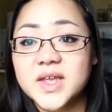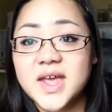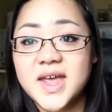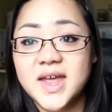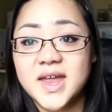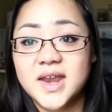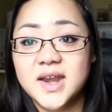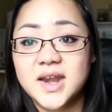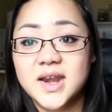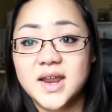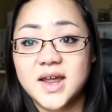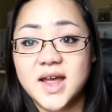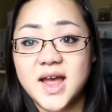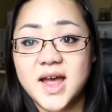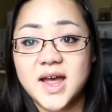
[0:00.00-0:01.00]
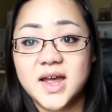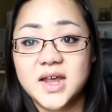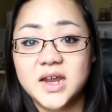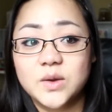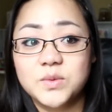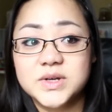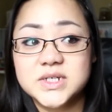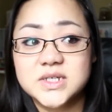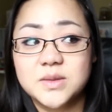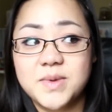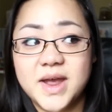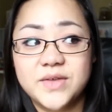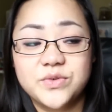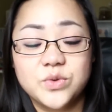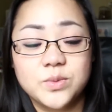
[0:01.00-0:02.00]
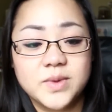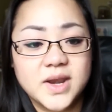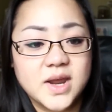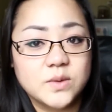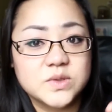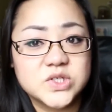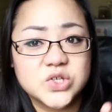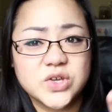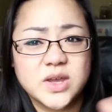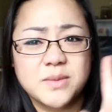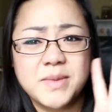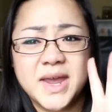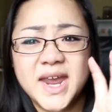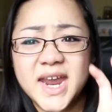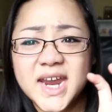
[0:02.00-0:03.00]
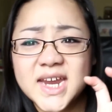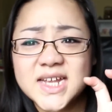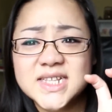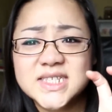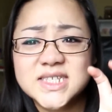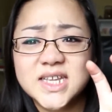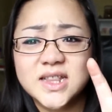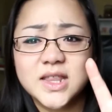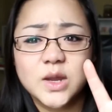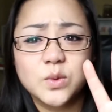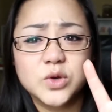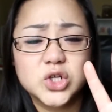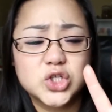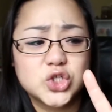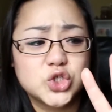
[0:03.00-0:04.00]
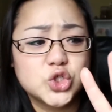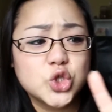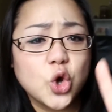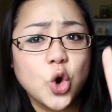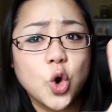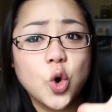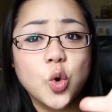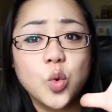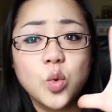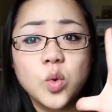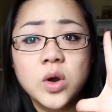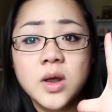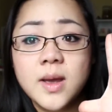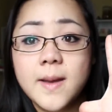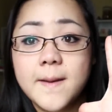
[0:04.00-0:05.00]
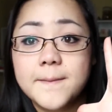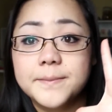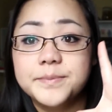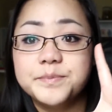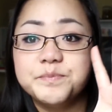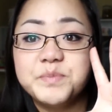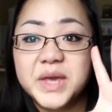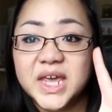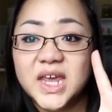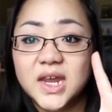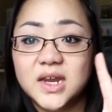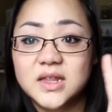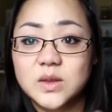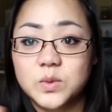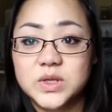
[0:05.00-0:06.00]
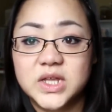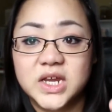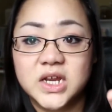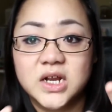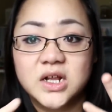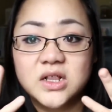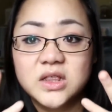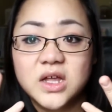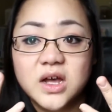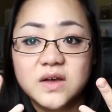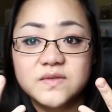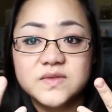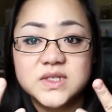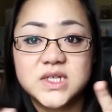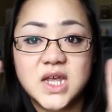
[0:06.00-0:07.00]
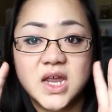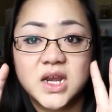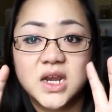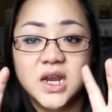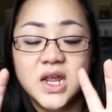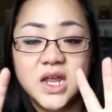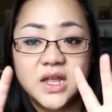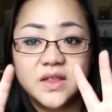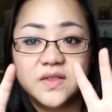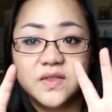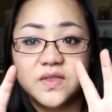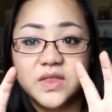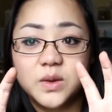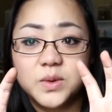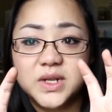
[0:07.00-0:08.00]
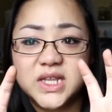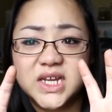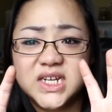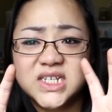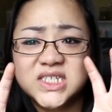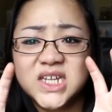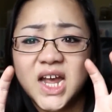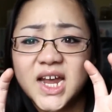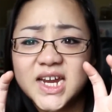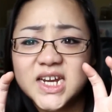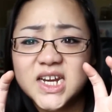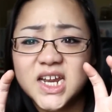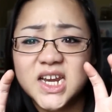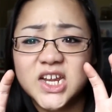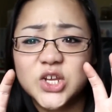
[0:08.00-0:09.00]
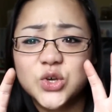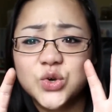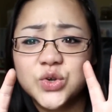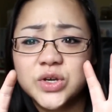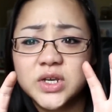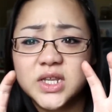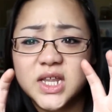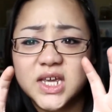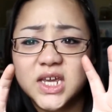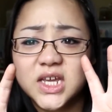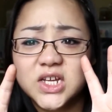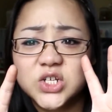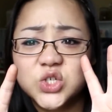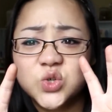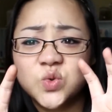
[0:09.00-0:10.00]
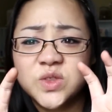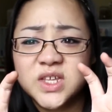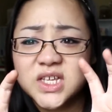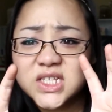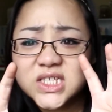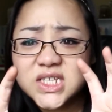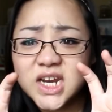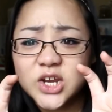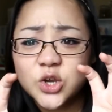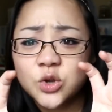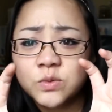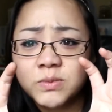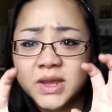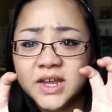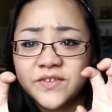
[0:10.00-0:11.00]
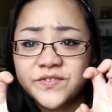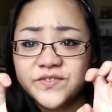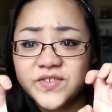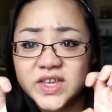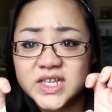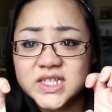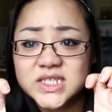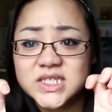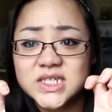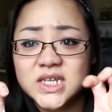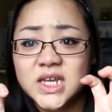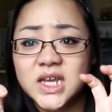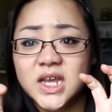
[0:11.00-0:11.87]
And I went to the bathroom and I was looking at my hands, and they were so big. They were like gloves, and they were like tight, and I couldn't like do this, and I couldn't make a fist,